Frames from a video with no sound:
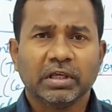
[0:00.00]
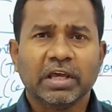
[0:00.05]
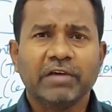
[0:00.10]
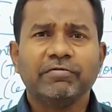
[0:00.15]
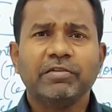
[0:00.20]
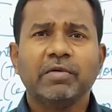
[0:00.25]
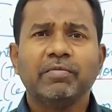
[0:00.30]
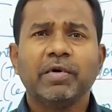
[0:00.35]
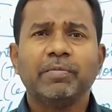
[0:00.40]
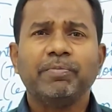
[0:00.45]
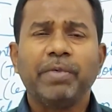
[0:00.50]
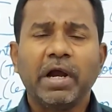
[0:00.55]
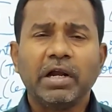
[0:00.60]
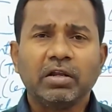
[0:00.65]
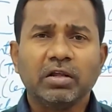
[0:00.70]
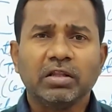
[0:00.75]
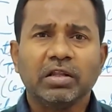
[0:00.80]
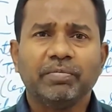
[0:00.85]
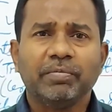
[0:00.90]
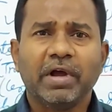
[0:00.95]
Give them a
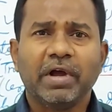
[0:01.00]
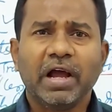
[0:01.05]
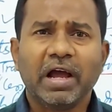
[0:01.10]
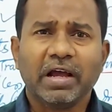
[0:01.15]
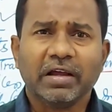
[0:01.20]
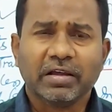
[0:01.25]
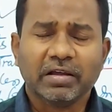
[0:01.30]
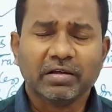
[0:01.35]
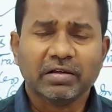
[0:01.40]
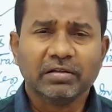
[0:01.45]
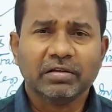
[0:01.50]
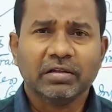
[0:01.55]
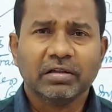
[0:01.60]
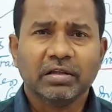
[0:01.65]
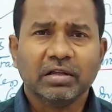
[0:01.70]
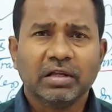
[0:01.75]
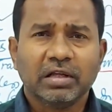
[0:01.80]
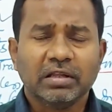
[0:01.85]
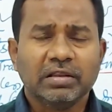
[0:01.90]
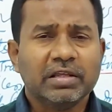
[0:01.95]
pat on the back.
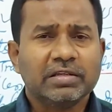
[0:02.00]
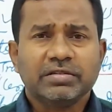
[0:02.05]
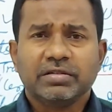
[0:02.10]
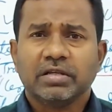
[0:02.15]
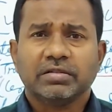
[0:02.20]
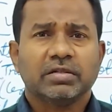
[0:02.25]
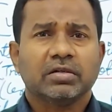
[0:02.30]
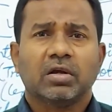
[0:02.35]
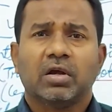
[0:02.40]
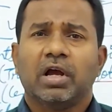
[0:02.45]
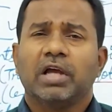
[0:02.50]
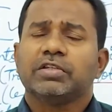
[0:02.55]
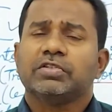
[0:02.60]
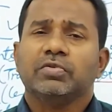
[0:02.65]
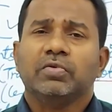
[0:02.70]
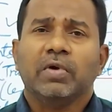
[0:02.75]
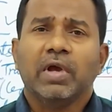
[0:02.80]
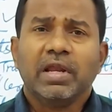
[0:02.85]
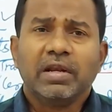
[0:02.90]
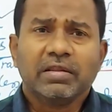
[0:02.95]
This doesn't cost
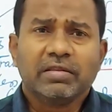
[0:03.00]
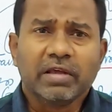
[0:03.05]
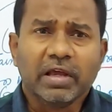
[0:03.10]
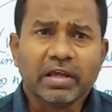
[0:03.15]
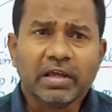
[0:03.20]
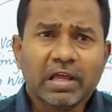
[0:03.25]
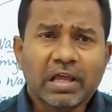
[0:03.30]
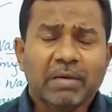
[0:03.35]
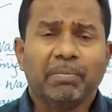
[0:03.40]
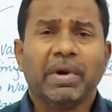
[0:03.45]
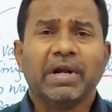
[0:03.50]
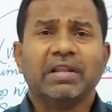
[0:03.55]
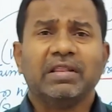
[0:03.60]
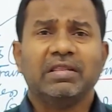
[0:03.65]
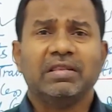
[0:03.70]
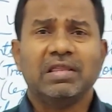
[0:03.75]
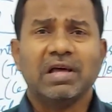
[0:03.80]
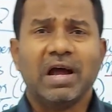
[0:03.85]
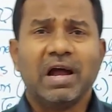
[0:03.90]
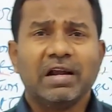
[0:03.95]
you anything,
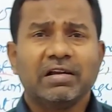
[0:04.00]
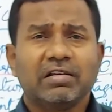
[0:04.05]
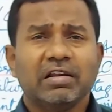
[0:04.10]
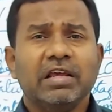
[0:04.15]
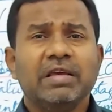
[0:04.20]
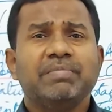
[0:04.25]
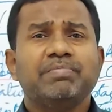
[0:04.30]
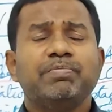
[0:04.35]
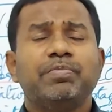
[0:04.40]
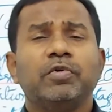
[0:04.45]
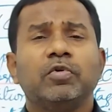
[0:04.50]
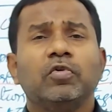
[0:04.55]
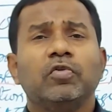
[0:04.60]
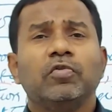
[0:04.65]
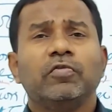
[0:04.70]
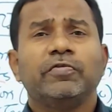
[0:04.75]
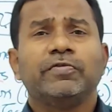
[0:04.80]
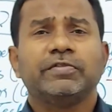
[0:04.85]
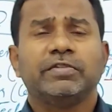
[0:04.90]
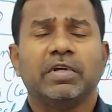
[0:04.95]
but that
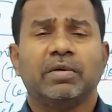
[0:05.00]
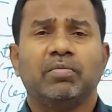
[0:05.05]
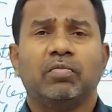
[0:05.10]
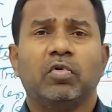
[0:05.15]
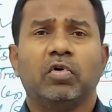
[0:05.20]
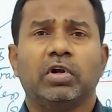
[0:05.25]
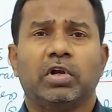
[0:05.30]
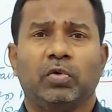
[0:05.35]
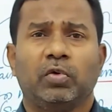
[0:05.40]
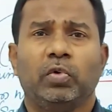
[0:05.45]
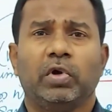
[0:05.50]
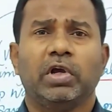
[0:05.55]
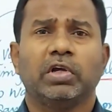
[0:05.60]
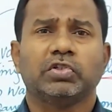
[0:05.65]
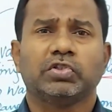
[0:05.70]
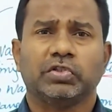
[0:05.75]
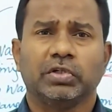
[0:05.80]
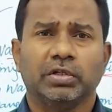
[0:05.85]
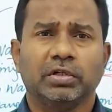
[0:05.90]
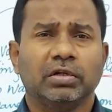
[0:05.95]
improves the
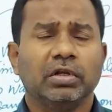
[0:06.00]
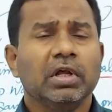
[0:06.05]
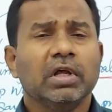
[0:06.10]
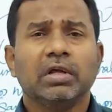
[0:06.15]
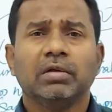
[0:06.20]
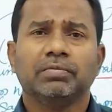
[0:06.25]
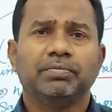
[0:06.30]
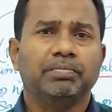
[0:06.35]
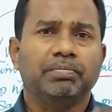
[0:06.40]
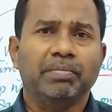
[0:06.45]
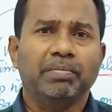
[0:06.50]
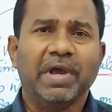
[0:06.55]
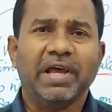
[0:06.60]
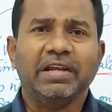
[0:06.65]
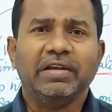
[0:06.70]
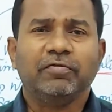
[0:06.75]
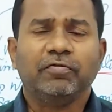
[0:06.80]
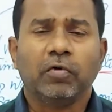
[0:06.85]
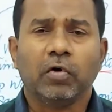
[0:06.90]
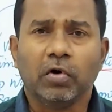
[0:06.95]
motivation
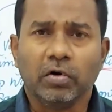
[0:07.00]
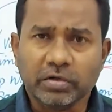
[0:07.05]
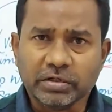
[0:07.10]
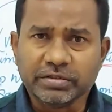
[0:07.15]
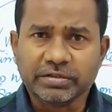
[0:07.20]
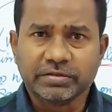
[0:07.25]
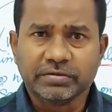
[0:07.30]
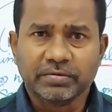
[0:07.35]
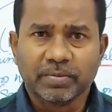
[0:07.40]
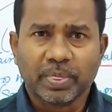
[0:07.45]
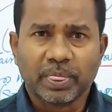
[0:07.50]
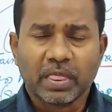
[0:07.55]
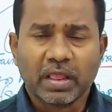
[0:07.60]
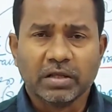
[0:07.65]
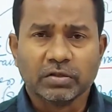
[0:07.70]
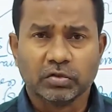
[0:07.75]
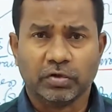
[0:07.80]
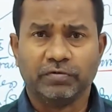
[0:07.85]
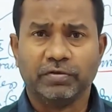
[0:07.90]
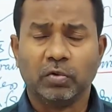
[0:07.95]
many folds.
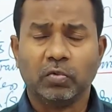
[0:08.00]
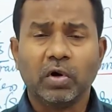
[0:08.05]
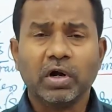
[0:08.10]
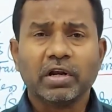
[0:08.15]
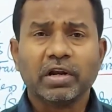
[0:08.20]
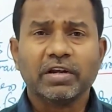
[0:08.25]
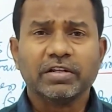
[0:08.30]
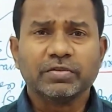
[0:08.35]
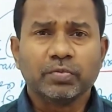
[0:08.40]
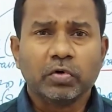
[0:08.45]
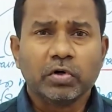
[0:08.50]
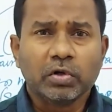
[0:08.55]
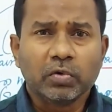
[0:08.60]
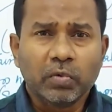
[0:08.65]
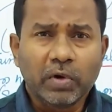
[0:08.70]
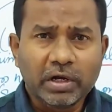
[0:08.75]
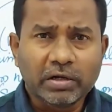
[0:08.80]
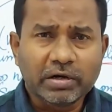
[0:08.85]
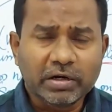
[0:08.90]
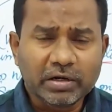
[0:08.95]
So if the worker is
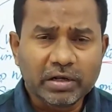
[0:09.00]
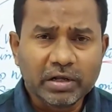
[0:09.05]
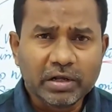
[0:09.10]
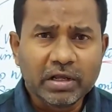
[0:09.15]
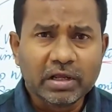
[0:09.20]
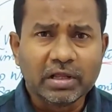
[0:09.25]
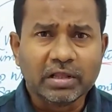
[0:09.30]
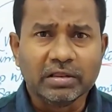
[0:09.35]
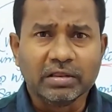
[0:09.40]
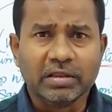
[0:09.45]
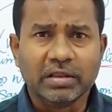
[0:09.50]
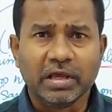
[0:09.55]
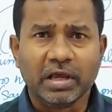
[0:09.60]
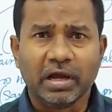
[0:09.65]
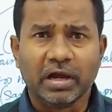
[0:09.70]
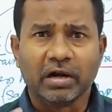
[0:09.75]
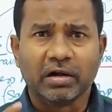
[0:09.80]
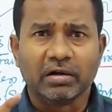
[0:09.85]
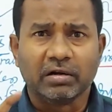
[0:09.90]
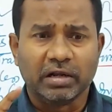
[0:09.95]
motivated, they
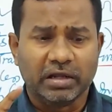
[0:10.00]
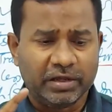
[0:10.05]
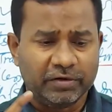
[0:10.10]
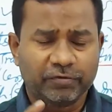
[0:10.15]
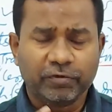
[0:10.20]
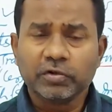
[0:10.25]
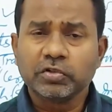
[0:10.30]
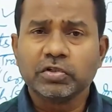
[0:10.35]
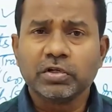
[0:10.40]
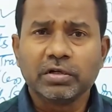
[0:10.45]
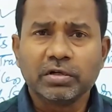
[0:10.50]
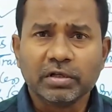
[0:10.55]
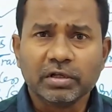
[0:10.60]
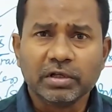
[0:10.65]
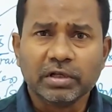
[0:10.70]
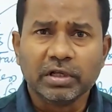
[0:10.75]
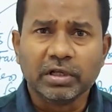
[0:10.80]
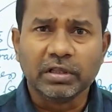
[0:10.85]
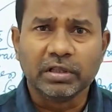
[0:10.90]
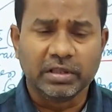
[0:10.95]
are efficient,
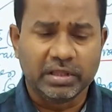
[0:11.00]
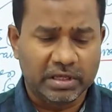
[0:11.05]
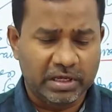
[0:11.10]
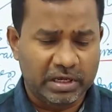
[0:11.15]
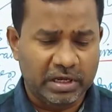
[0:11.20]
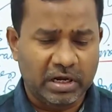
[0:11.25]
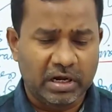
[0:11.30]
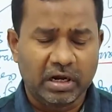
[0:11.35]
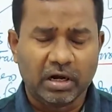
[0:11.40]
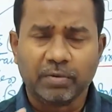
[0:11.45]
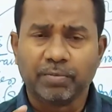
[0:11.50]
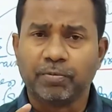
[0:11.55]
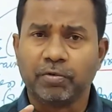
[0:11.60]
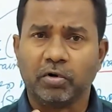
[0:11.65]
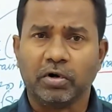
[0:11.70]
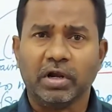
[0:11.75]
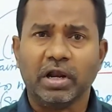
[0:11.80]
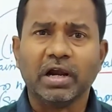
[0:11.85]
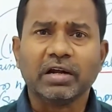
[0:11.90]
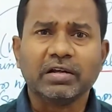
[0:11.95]
they are
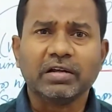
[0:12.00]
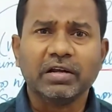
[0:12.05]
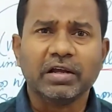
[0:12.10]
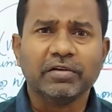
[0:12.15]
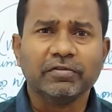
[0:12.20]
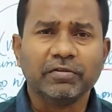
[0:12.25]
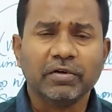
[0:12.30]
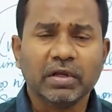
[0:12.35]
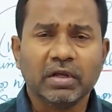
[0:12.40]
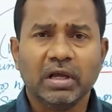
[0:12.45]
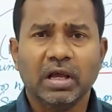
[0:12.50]
productive,